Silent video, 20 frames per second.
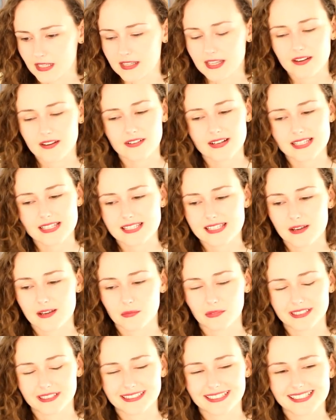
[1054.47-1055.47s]
There is
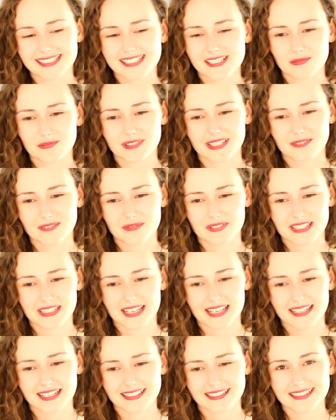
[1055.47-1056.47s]
someone. There's someone I'm
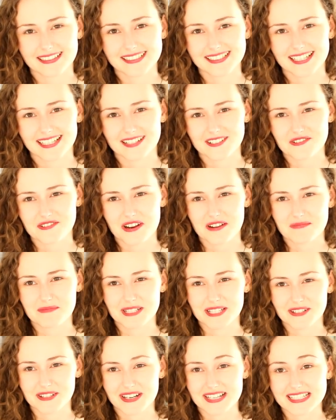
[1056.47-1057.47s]
forgetting, and it's gonna drive
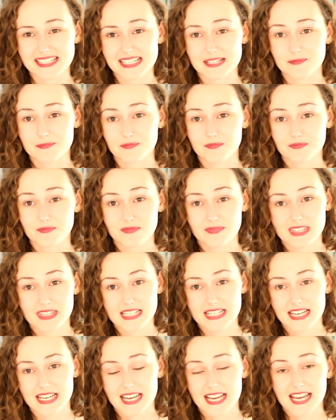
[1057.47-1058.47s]
me crazy.
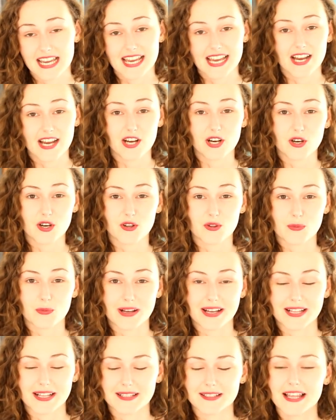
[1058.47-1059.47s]
Oh
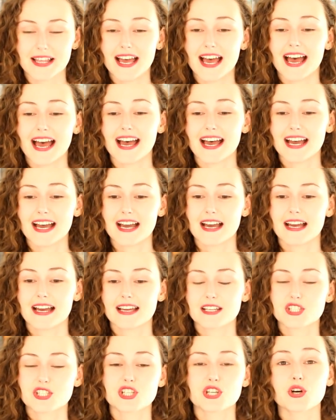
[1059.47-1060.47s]
well.
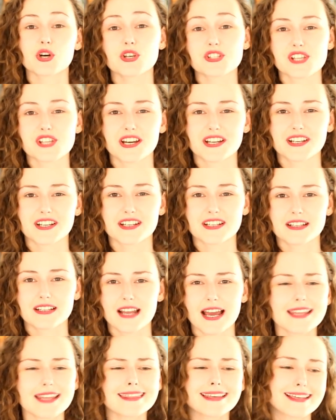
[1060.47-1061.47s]
She calls on,
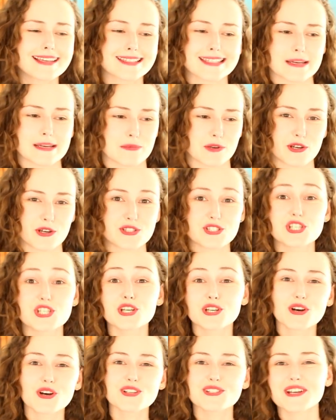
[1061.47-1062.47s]
I think it's Hypnos.
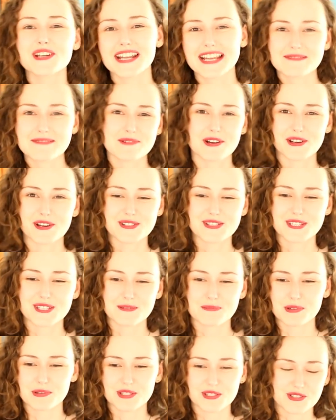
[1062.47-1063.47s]
She calls on Hypnos
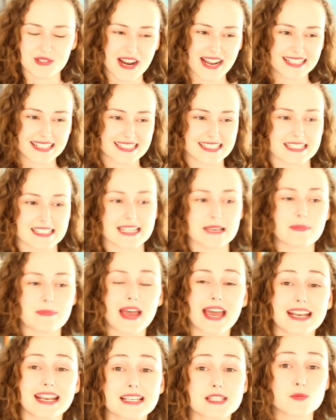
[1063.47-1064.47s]
to put the dragon to sleep,
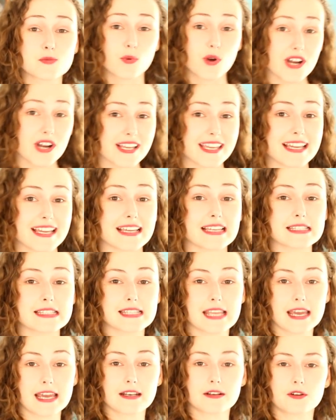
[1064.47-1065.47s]
and it's working. It's
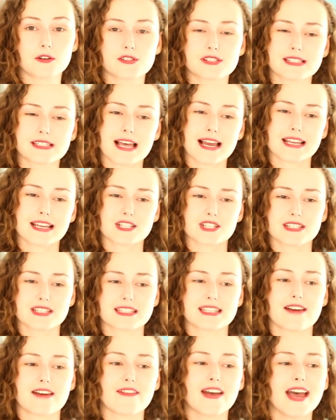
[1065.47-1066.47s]
getting all sluggish and
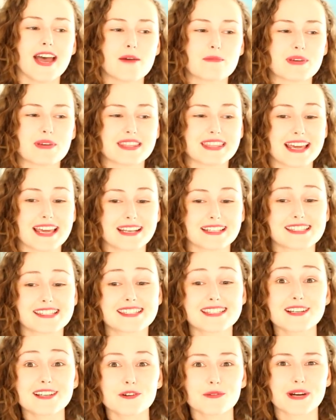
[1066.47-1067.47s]
stuff. But then
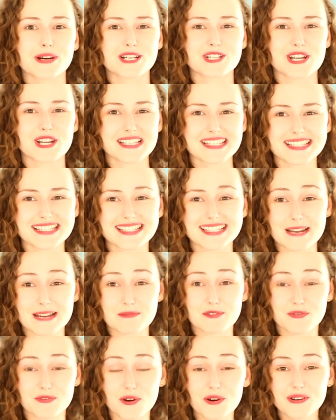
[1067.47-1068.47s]
still, when Jason
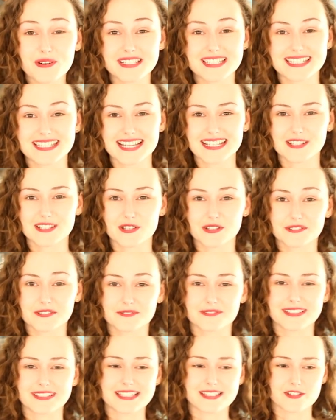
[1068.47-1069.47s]
steps forward to take the
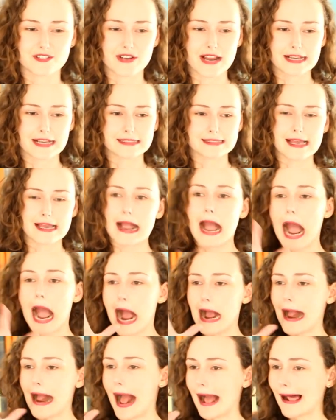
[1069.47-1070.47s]
golden fleece, the dragon's like,
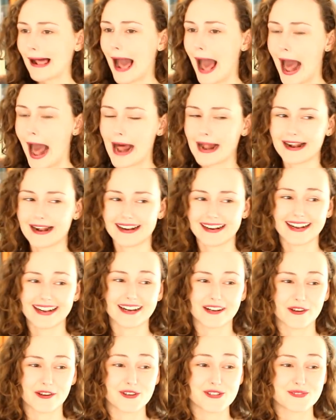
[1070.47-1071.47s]
ah,
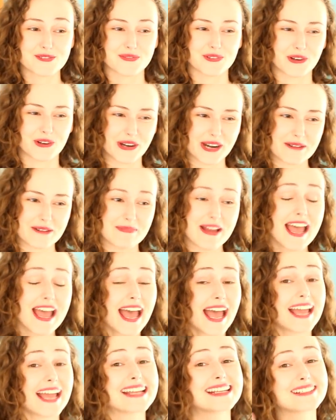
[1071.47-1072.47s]
and goes for him.
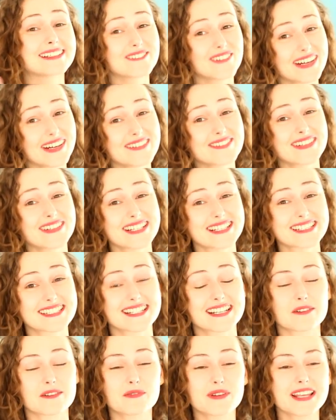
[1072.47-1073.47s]
And in
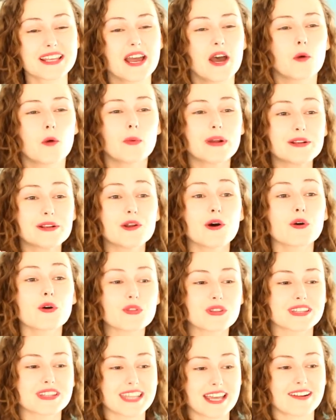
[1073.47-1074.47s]
one version, we
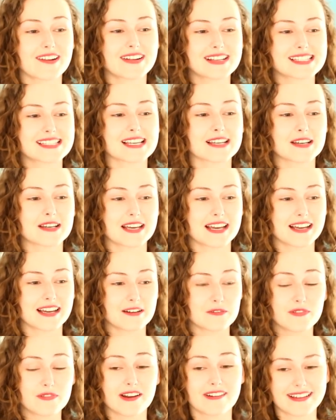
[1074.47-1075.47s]
know that there is
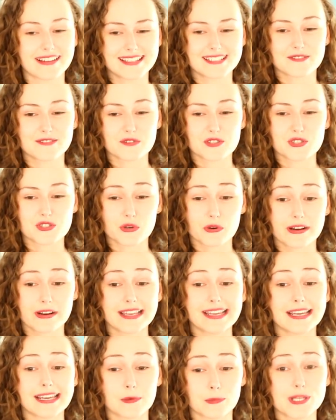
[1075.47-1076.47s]
a variant of the
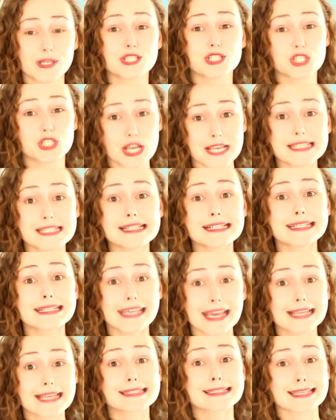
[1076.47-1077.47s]
story in which Jason
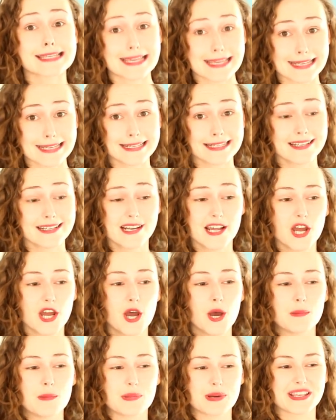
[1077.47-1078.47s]
gets eaten,
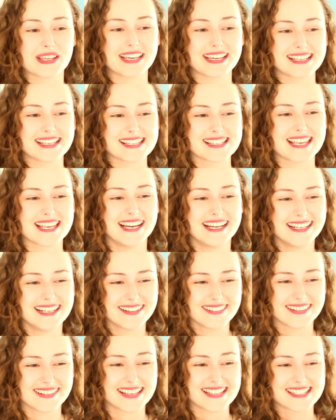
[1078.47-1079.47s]
because
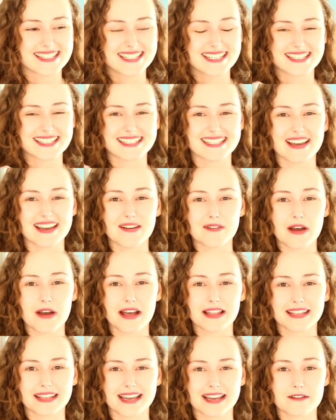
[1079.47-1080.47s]
there's just a
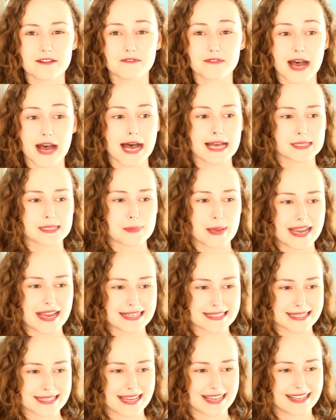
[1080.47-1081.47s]
vase
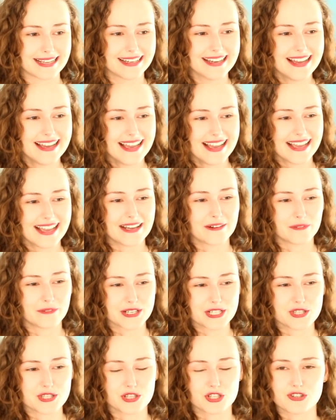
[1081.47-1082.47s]
painting in
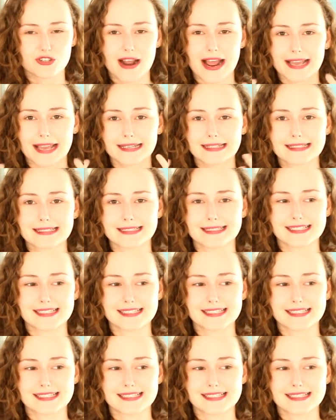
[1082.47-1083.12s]
which the dragon is